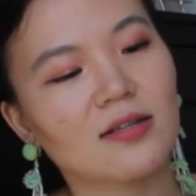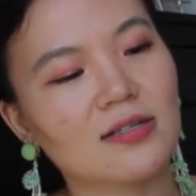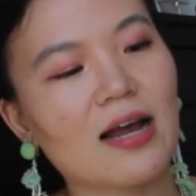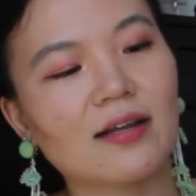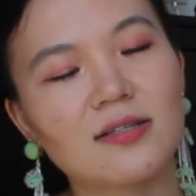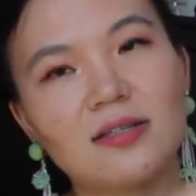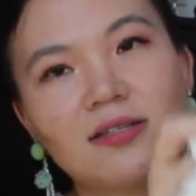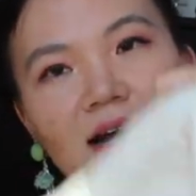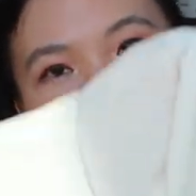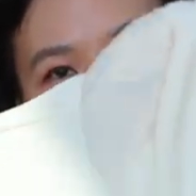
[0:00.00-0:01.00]
design
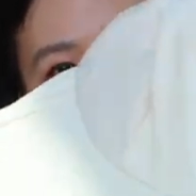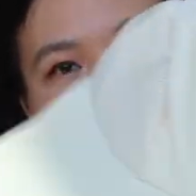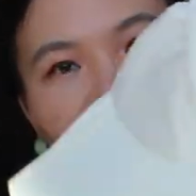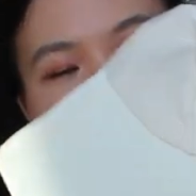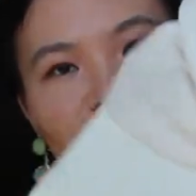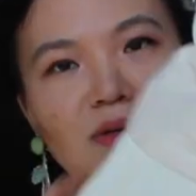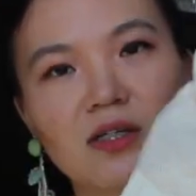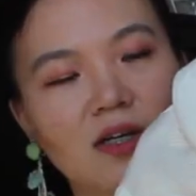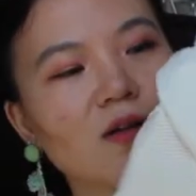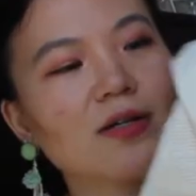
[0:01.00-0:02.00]
details of this
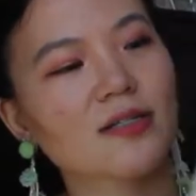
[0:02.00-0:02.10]
particular